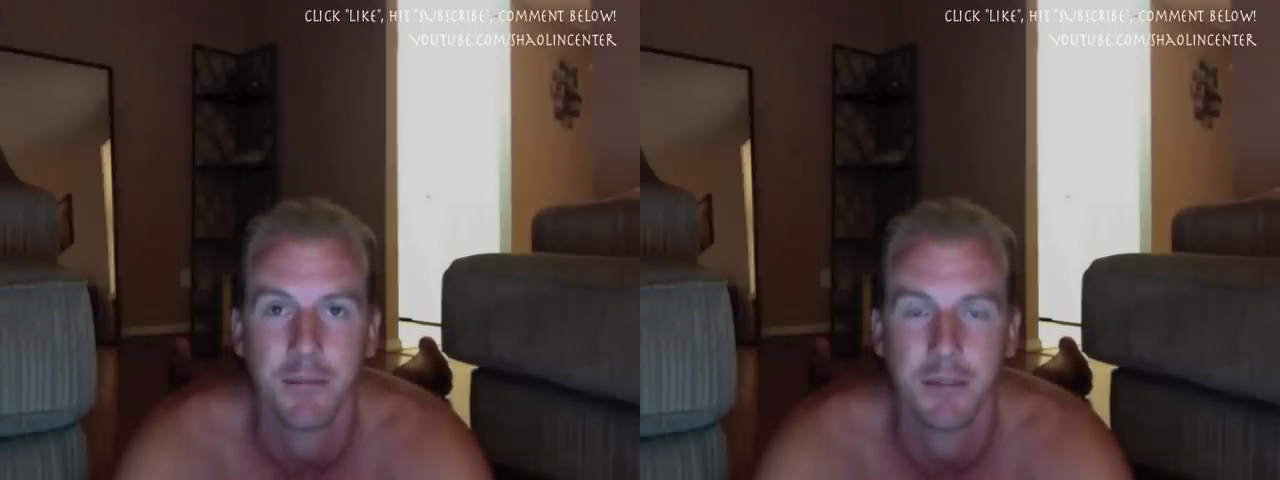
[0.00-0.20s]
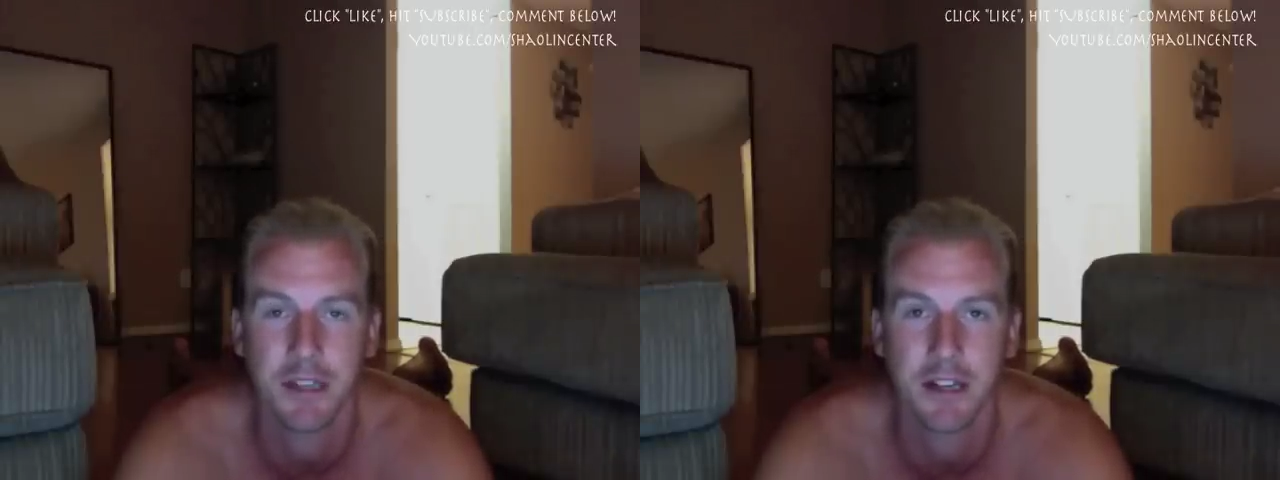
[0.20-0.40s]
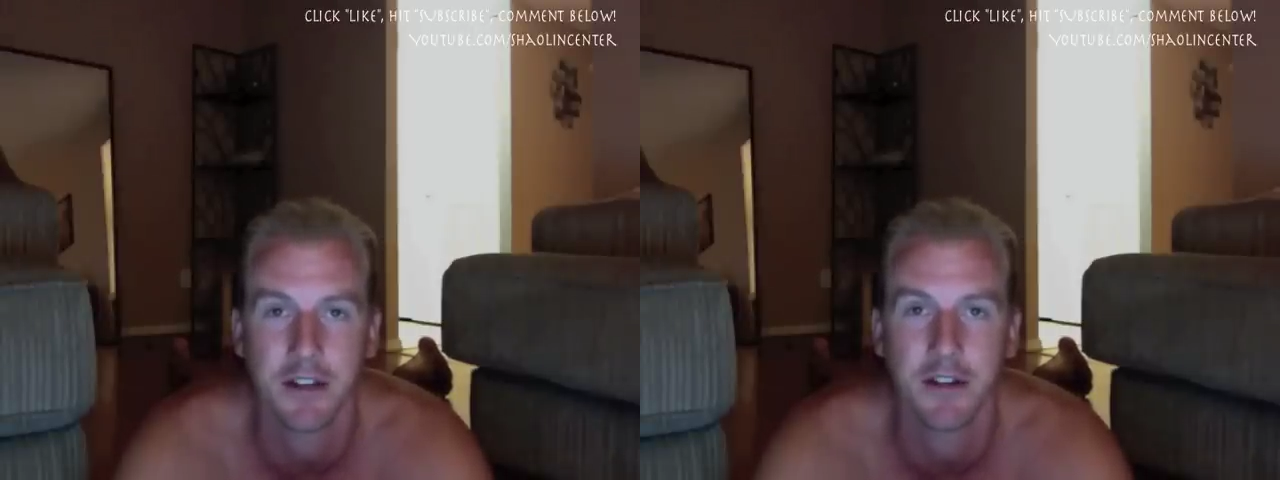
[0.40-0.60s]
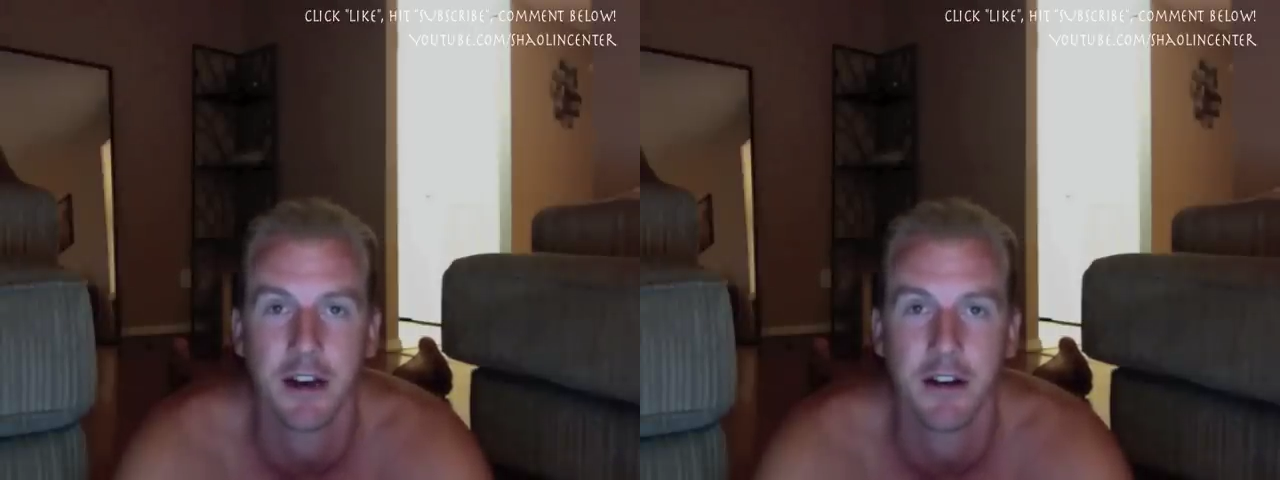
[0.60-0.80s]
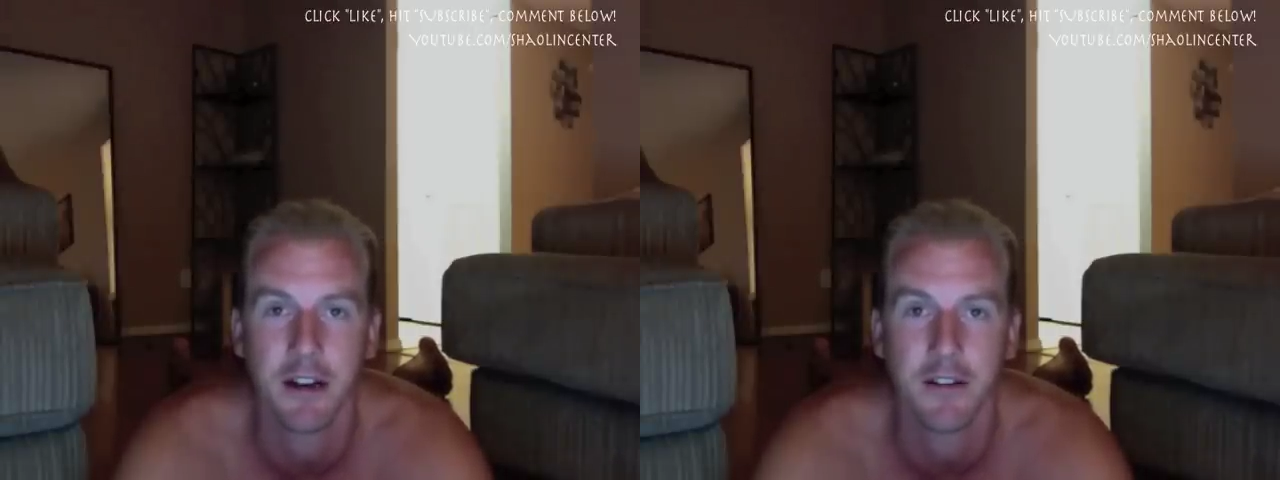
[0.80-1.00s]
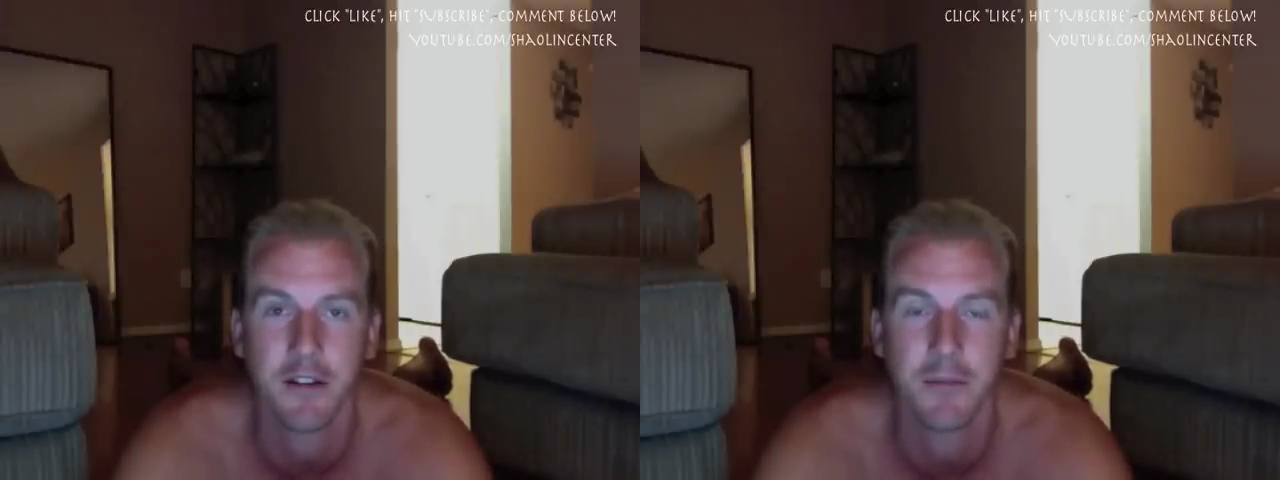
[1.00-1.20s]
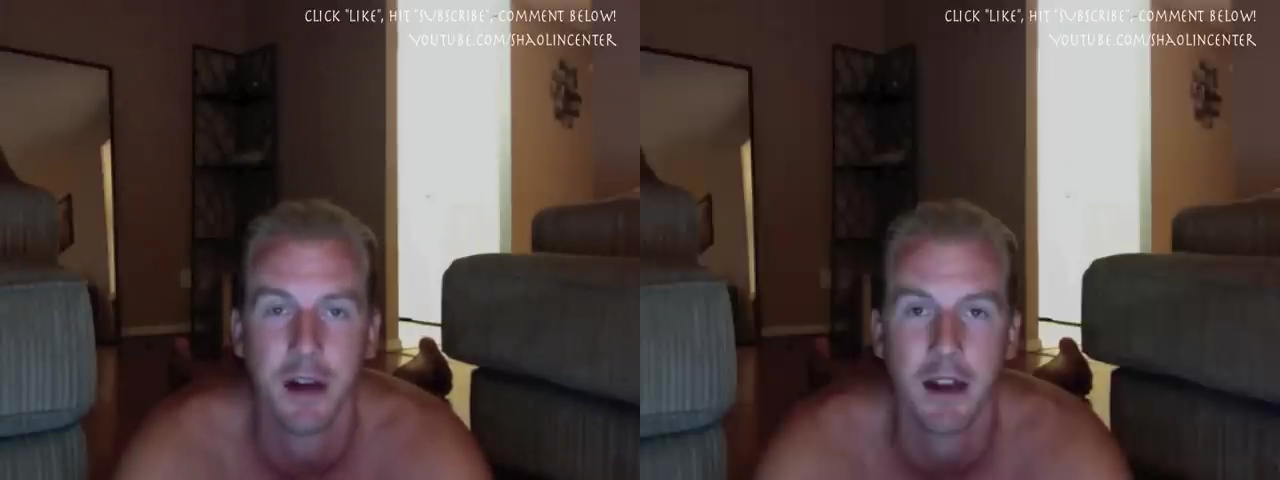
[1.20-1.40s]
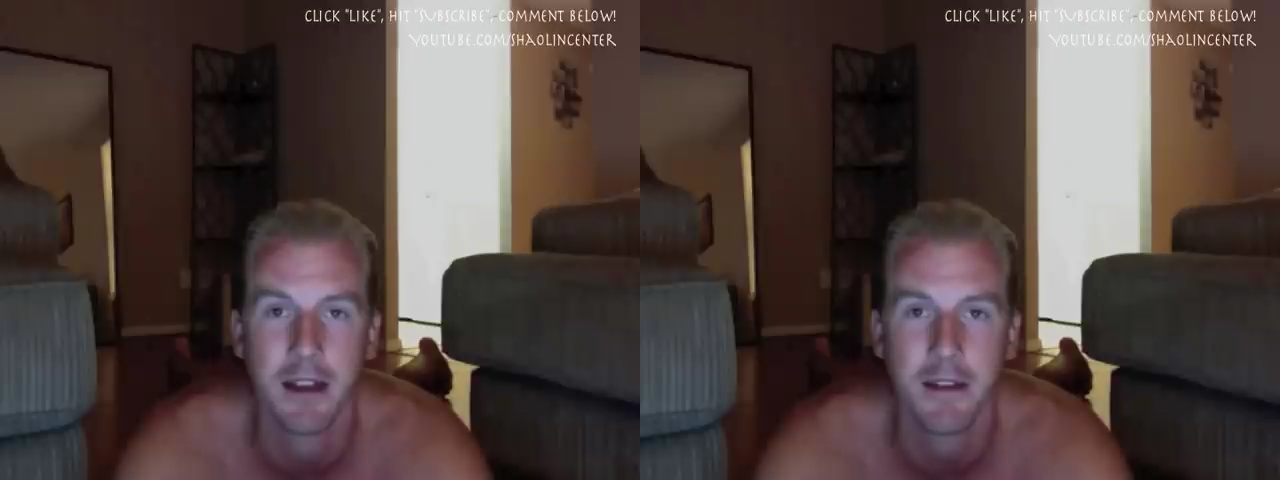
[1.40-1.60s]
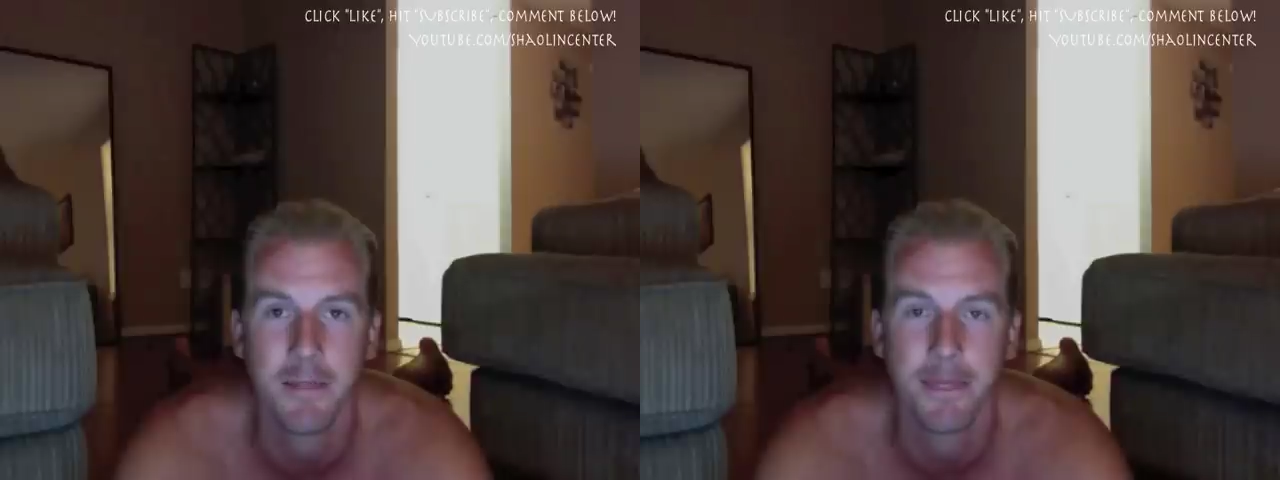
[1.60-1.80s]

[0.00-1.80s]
particular area of your body,